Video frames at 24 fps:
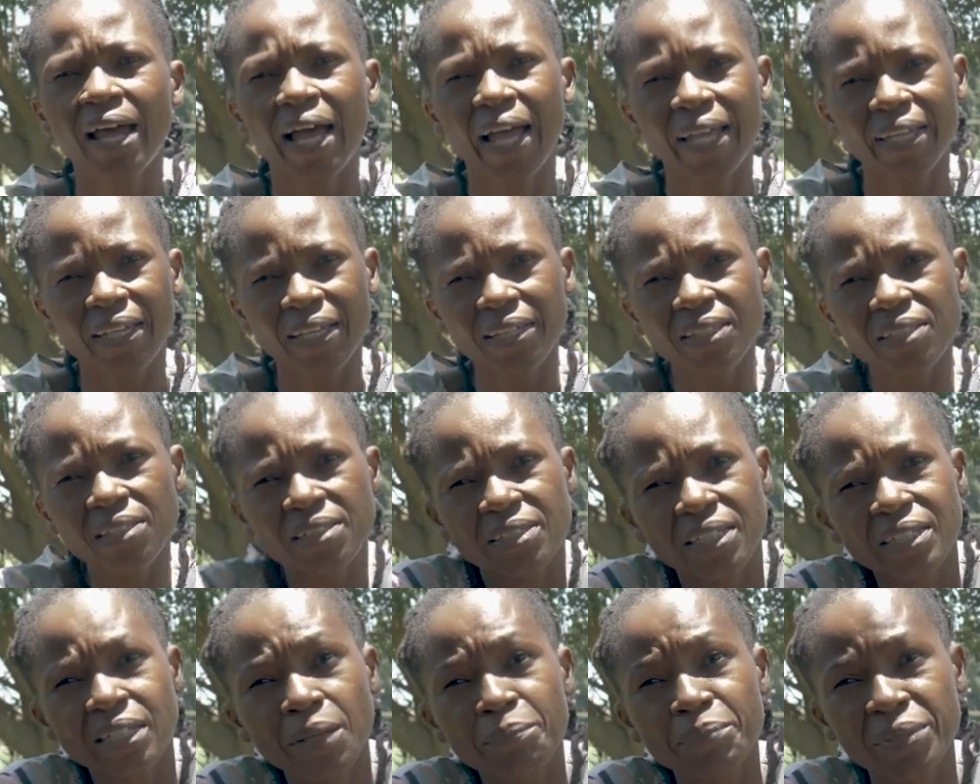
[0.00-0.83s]
against
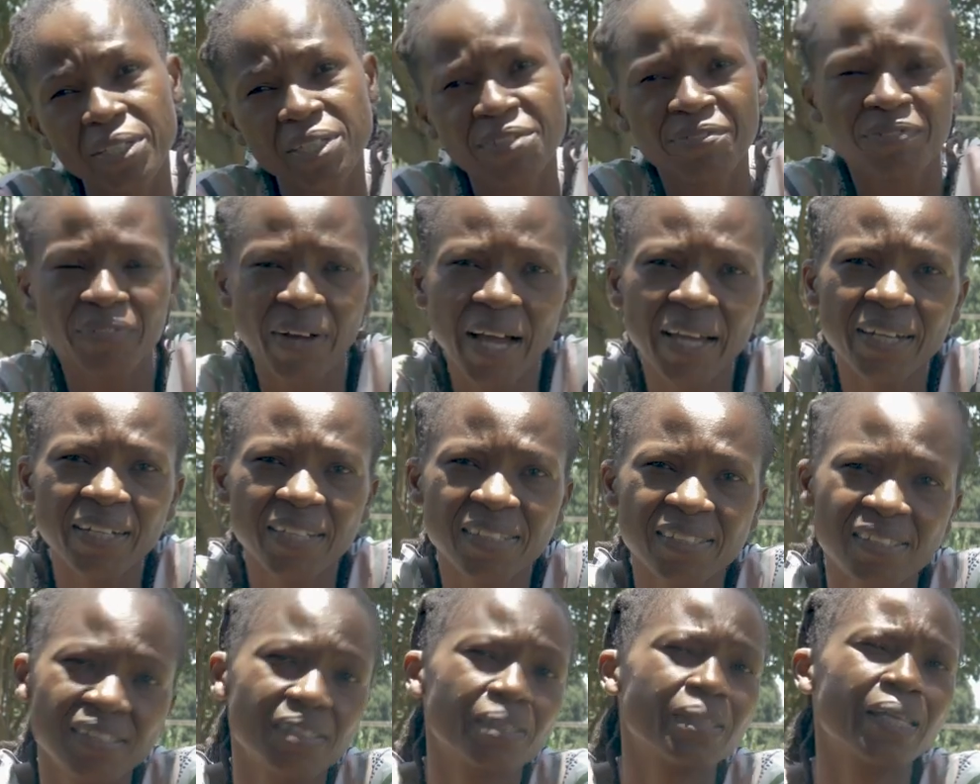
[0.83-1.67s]
gender-based
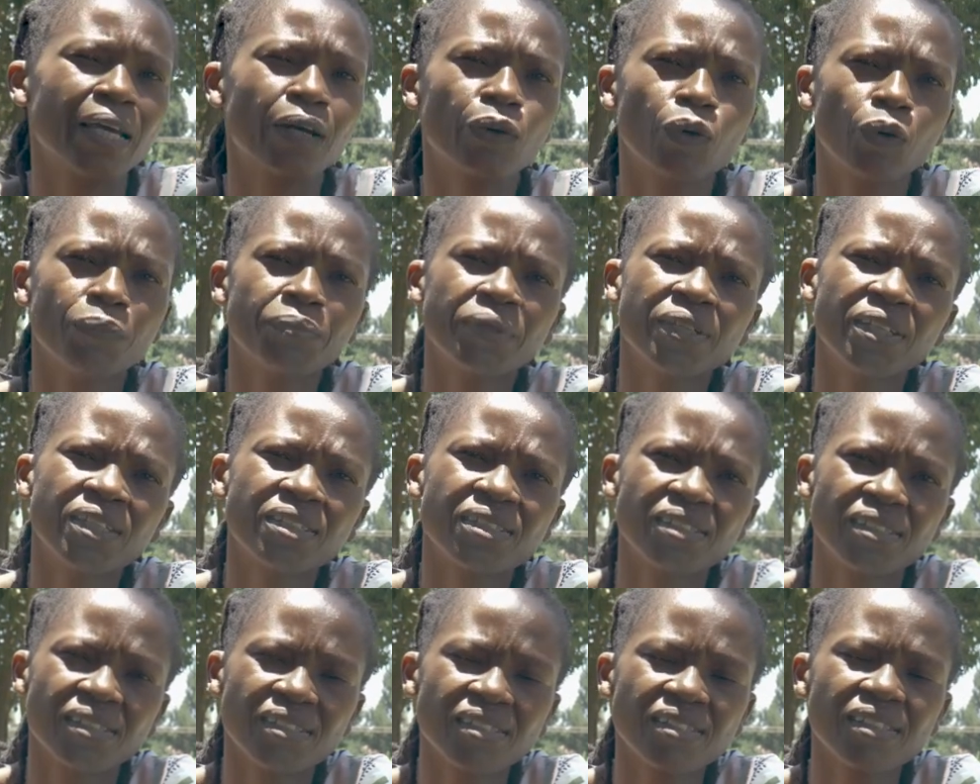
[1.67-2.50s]
violence in their
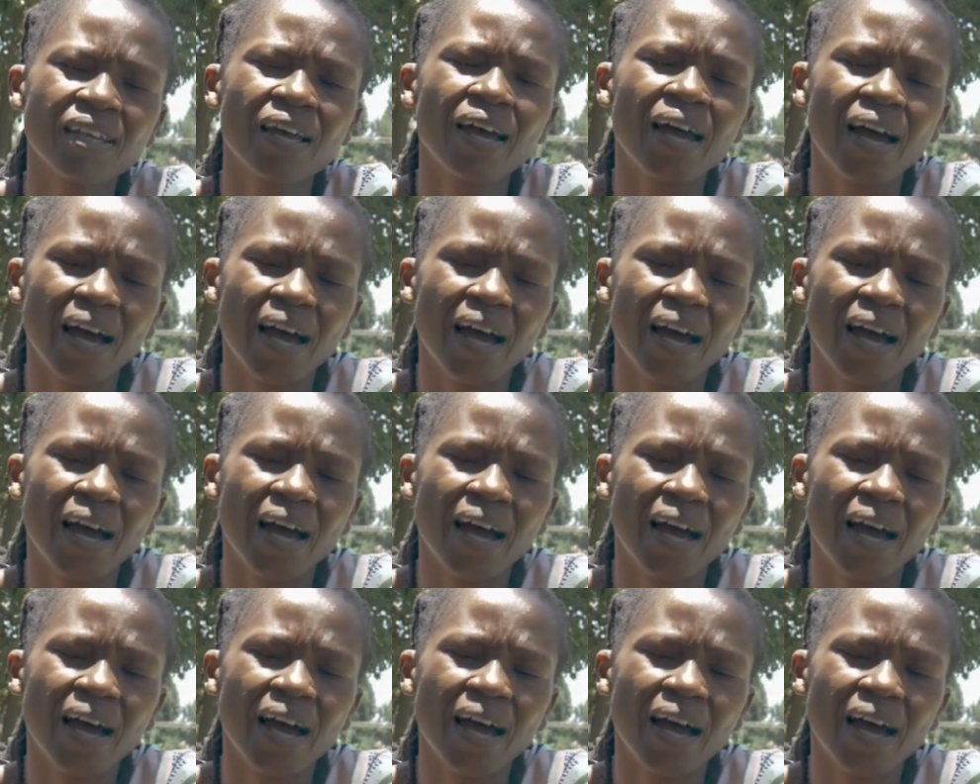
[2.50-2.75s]
communities,